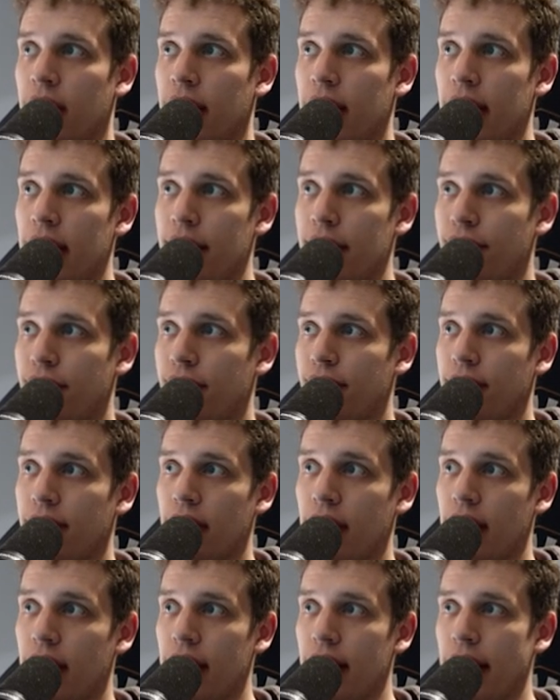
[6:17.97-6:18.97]

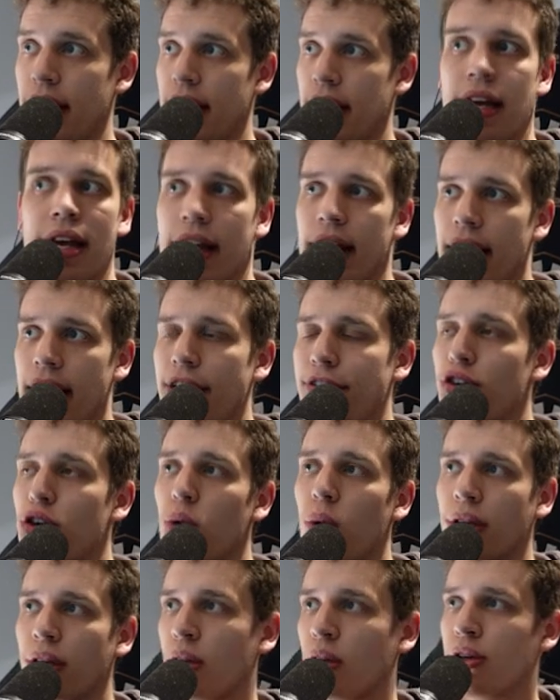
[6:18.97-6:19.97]
If you
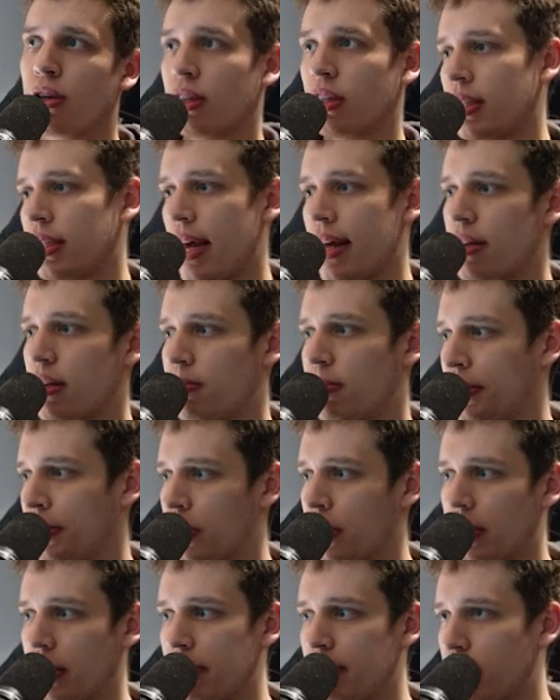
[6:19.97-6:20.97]
want to learn a standard build
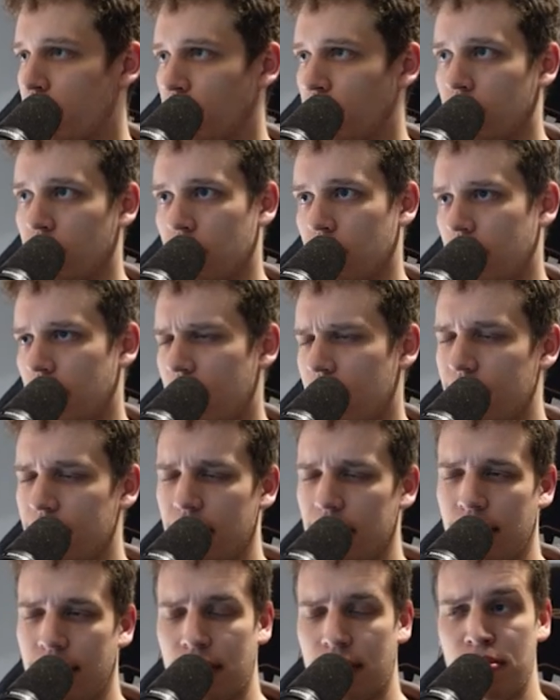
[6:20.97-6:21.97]
order in Protoss versus Terran,
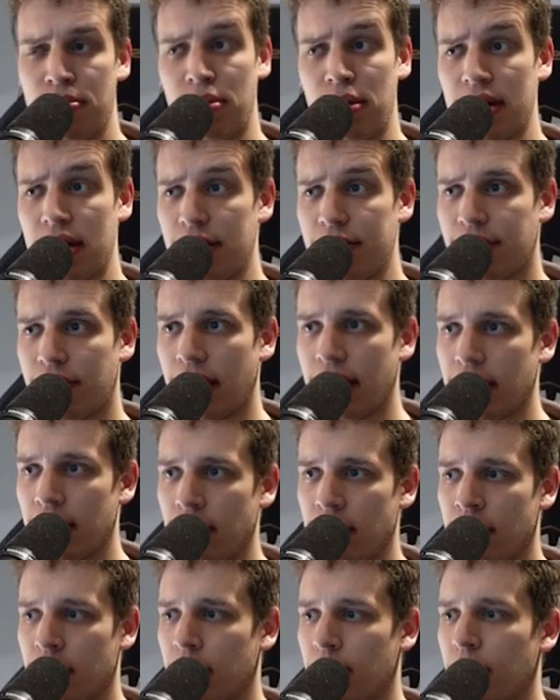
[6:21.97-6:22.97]
this is completely fine to
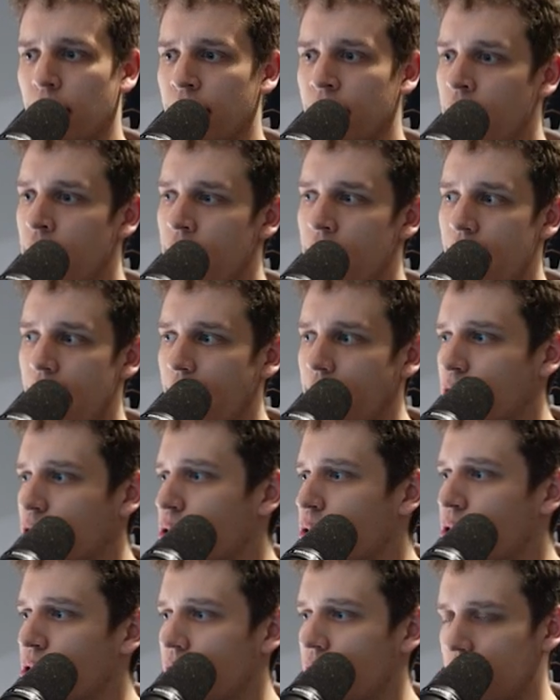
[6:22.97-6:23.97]
learn, but
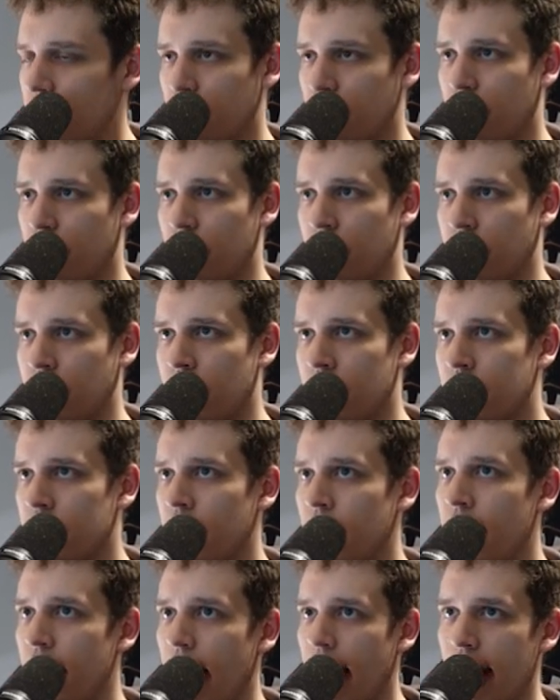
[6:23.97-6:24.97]
execution isn't brilliant,
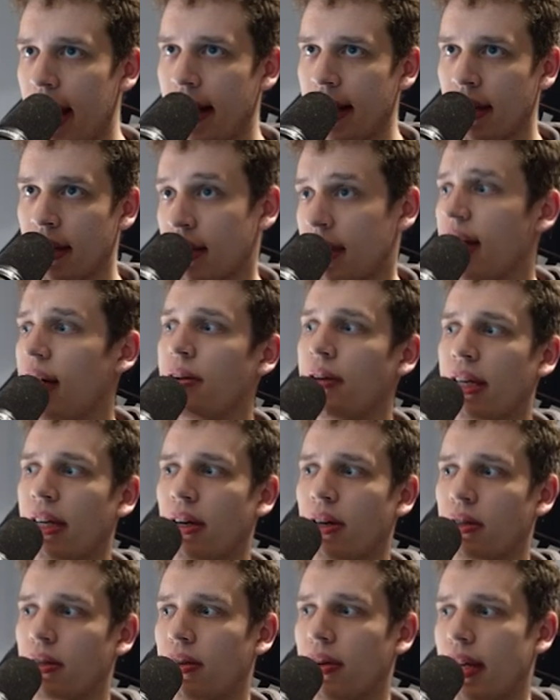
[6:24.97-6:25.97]
and the scouting
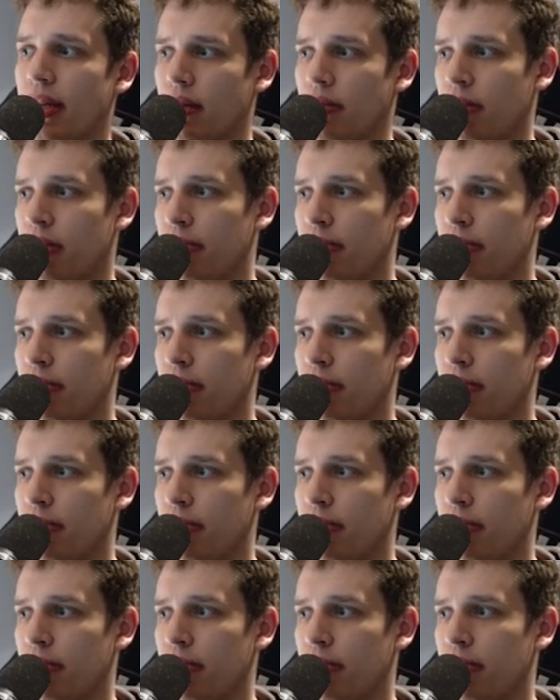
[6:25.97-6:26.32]
also hasn't been